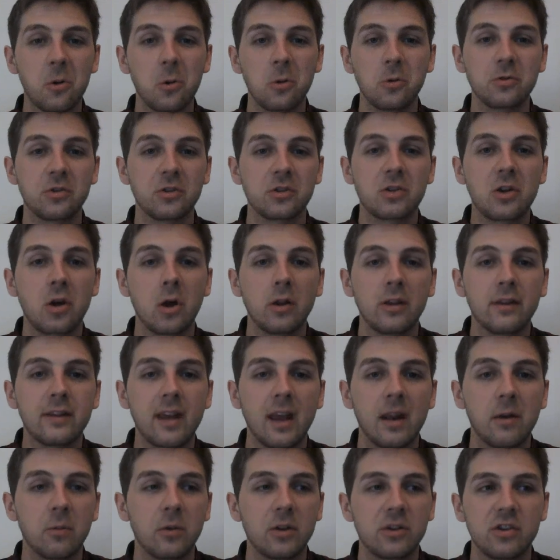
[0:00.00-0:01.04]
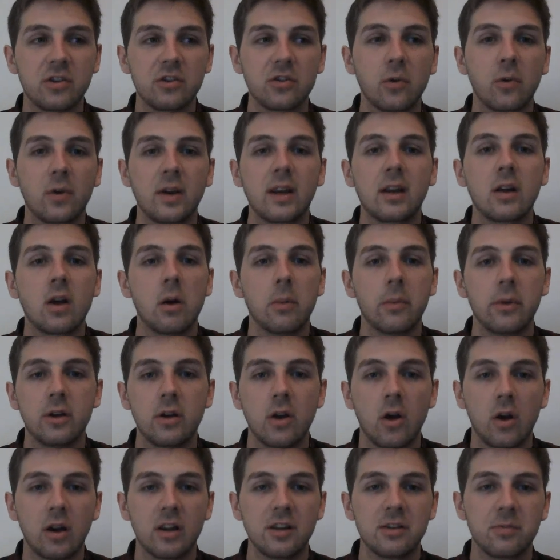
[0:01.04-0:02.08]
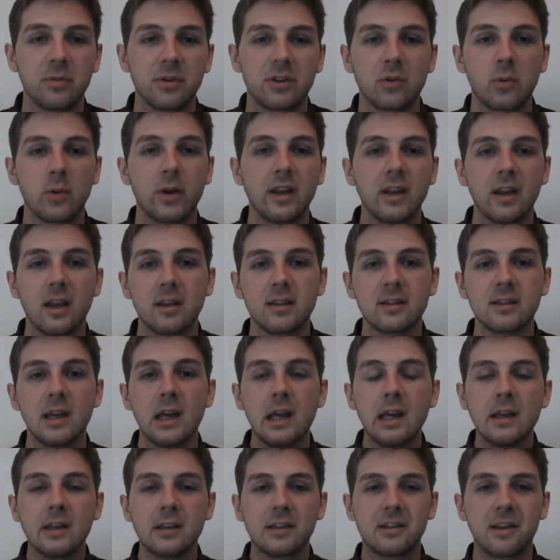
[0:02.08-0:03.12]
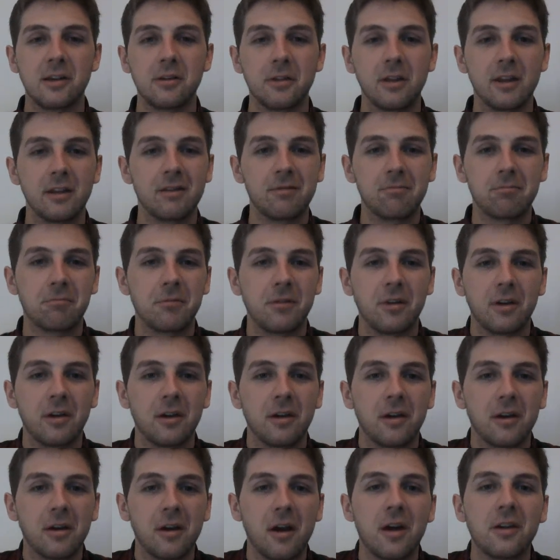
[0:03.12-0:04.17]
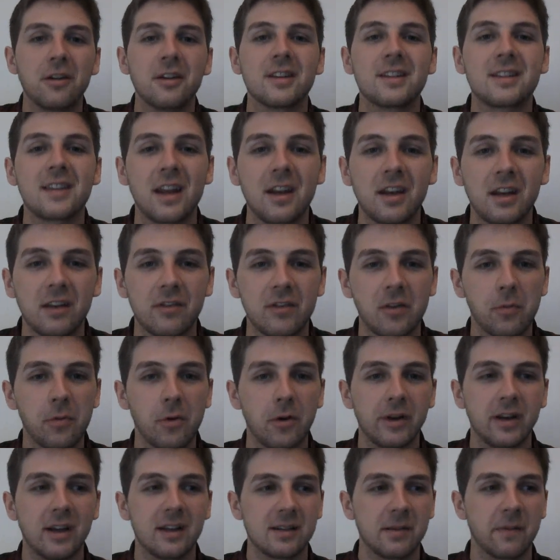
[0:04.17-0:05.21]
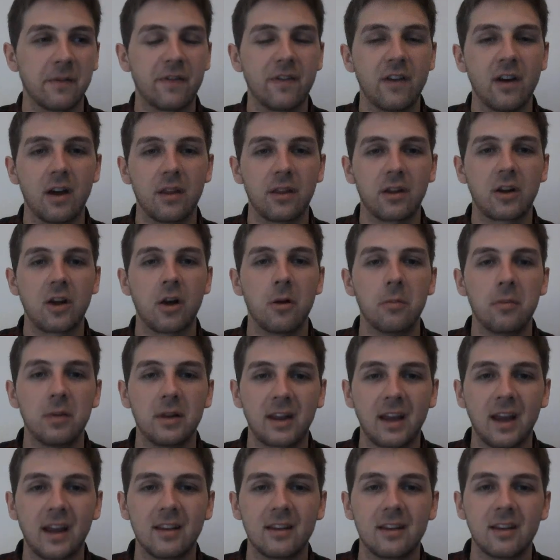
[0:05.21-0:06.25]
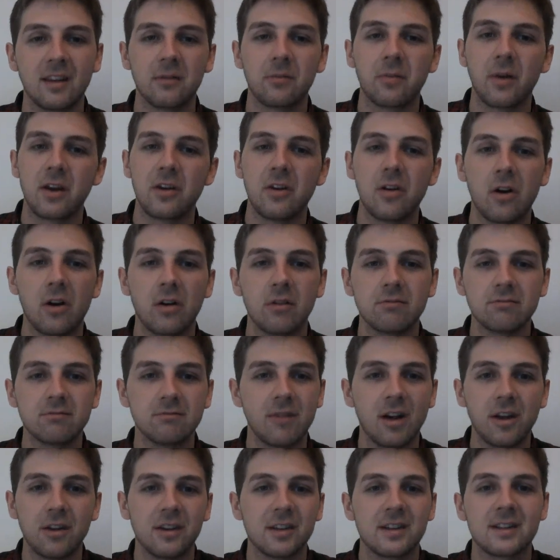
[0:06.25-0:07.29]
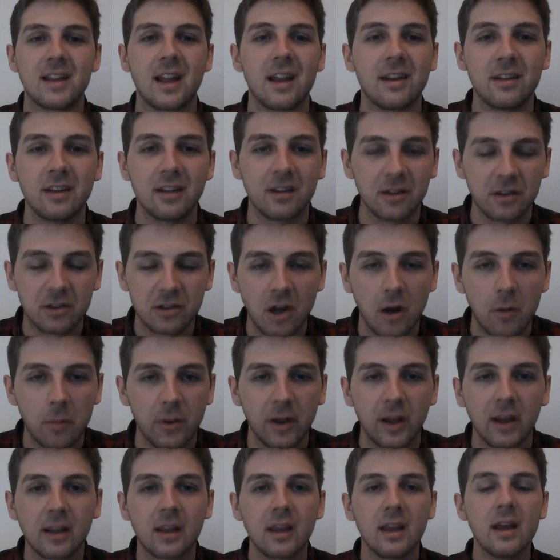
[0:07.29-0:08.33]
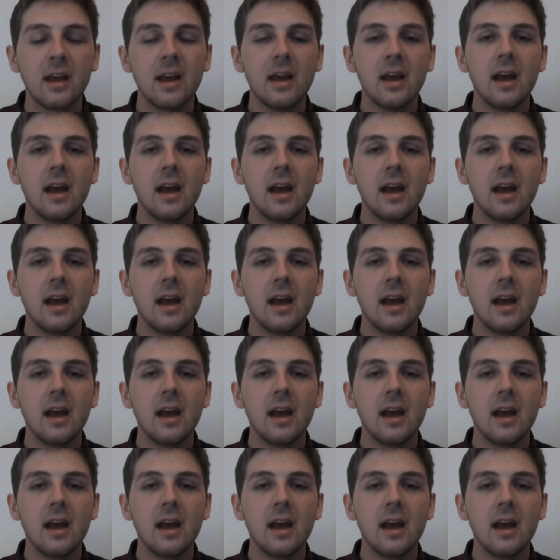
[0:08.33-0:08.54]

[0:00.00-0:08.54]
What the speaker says: or just content which is already common knowledge between us, so that the understanding of the point isn't further complicated by not understanding the topic.